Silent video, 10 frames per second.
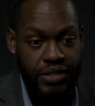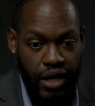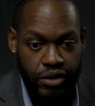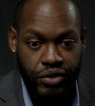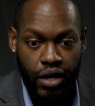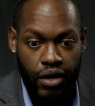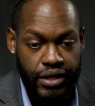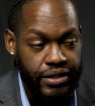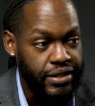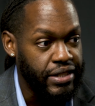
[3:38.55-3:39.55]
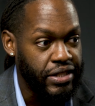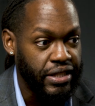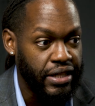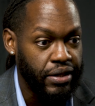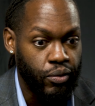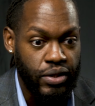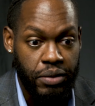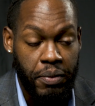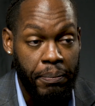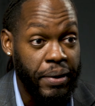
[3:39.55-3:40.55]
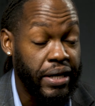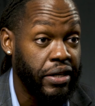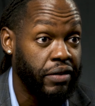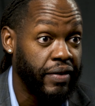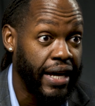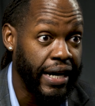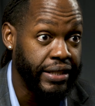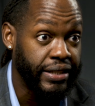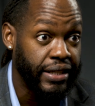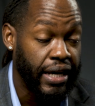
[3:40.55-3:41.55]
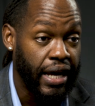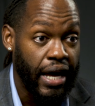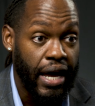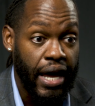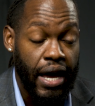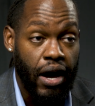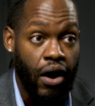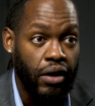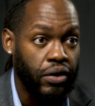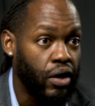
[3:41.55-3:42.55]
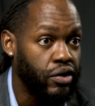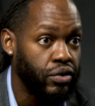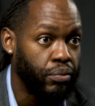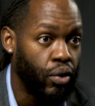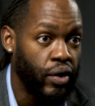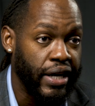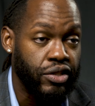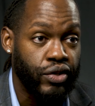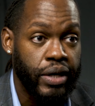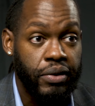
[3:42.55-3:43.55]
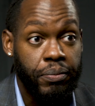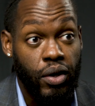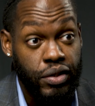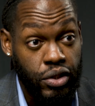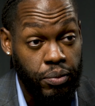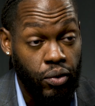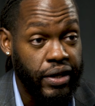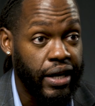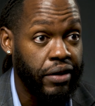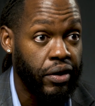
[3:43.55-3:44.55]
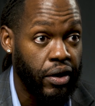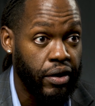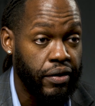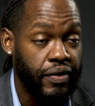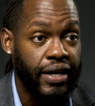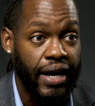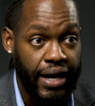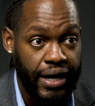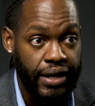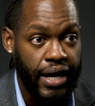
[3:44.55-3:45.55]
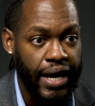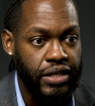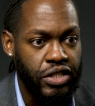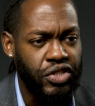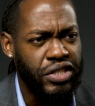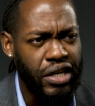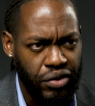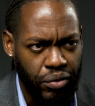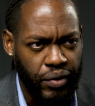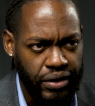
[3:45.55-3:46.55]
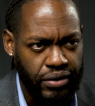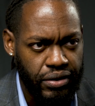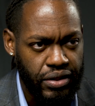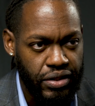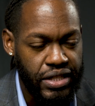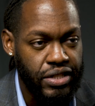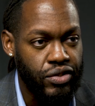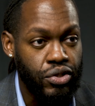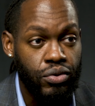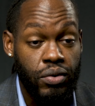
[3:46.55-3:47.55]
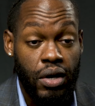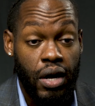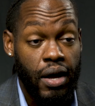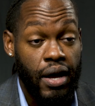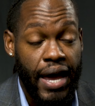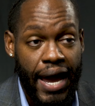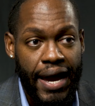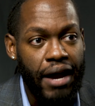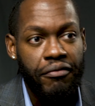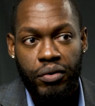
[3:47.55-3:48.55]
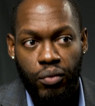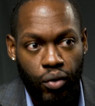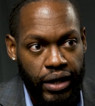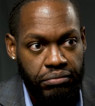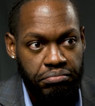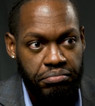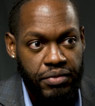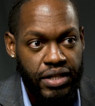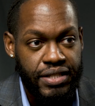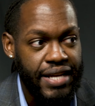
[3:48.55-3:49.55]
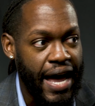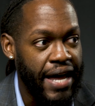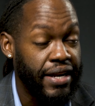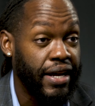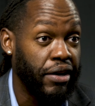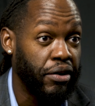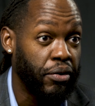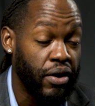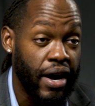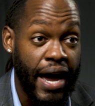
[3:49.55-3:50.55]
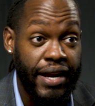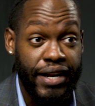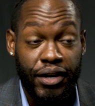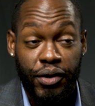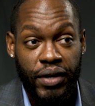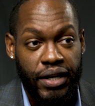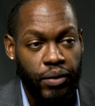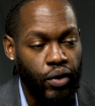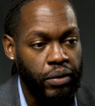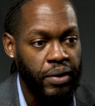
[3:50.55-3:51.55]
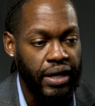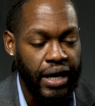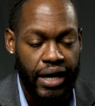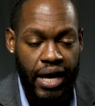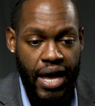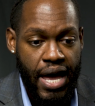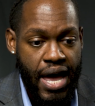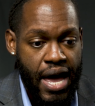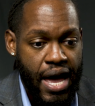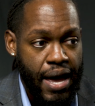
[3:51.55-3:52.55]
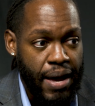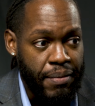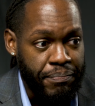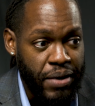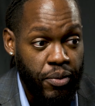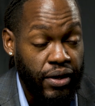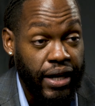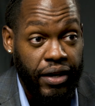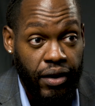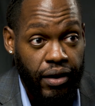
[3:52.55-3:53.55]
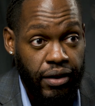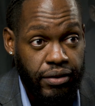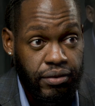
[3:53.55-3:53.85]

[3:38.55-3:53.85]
Audrey Hawkins, she was a beacon of light all across the board, extremely personable, down to earth, kind, and genuine, just to everyone. Because I did not know her, I did not know anyone, but people like her